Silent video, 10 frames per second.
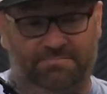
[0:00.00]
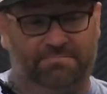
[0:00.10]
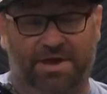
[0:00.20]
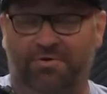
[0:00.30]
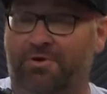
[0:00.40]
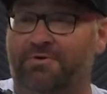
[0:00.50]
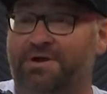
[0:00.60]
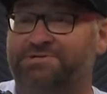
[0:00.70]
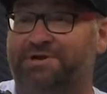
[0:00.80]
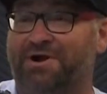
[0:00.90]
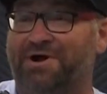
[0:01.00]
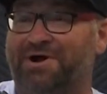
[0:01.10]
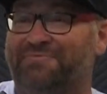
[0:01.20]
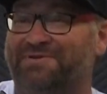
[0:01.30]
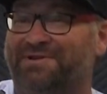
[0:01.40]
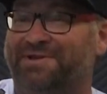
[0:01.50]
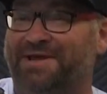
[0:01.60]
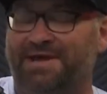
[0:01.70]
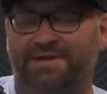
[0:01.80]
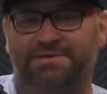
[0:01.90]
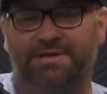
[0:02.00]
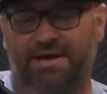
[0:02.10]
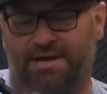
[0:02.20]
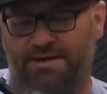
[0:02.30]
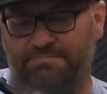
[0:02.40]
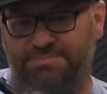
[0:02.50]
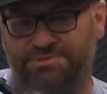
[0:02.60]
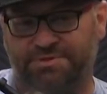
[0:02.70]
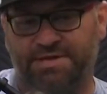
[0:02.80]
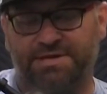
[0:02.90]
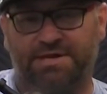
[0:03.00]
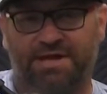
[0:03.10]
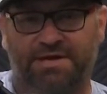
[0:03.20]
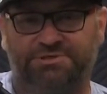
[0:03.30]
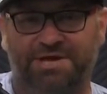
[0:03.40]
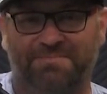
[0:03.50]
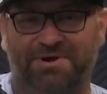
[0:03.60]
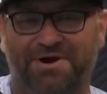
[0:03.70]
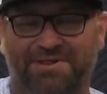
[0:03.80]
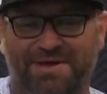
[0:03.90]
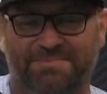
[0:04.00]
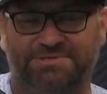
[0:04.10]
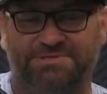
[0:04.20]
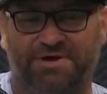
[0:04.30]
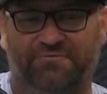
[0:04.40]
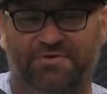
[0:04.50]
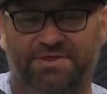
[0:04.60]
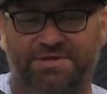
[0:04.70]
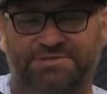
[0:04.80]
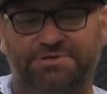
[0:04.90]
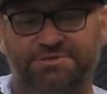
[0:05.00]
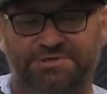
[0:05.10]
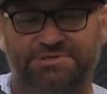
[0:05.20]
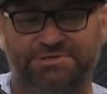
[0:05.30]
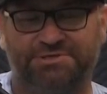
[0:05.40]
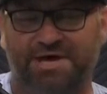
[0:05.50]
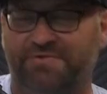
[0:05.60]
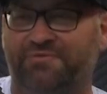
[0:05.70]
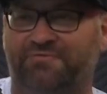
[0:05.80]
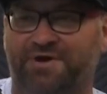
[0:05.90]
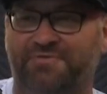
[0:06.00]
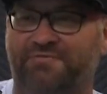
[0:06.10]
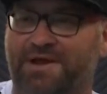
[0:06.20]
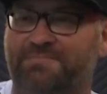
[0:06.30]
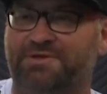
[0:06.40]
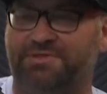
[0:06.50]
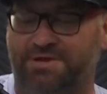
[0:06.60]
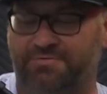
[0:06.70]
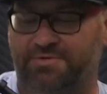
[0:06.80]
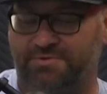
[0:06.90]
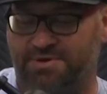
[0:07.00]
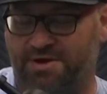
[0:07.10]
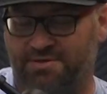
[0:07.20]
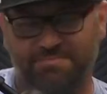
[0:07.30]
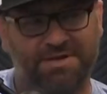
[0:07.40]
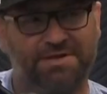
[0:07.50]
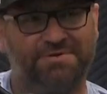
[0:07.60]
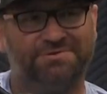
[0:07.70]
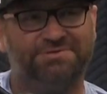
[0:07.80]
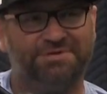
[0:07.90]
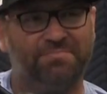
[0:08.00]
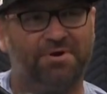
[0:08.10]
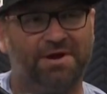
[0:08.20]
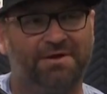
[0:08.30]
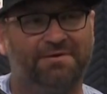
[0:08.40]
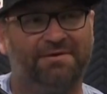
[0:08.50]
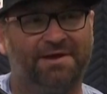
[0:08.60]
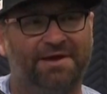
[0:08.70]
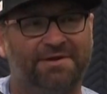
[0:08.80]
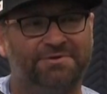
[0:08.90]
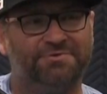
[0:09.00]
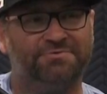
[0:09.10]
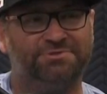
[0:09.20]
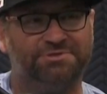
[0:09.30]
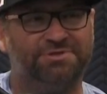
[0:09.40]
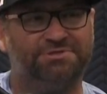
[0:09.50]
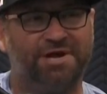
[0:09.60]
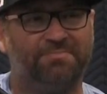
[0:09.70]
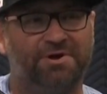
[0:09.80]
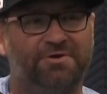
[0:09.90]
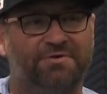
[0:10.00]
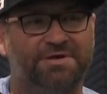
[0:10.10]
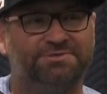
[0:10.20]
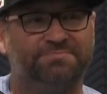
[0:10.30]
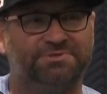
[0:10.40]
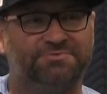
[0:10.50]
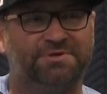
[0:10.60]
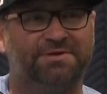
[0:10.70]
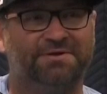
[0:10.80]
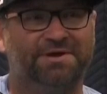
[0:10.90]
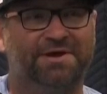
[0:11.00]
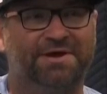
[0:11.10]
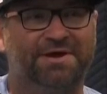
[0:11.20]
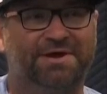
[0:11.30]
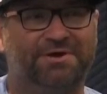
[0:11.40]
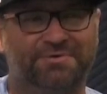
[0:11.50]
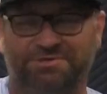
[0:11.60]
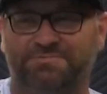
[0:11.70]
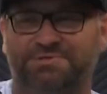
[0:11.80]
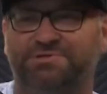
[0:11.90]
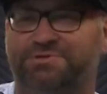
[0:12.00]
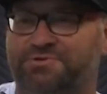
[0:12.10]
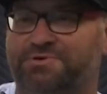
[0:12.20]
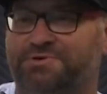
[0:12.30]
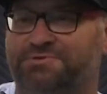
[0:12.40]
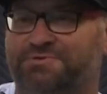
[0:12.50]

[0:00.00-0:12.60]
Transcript: made a road race car out of it. And so they did a lot of Champ Car and Lemon stuff with it. So just as kind of a fun family thing, we would all meet in Sebring and do the Champ Car race between Christmas and New Year's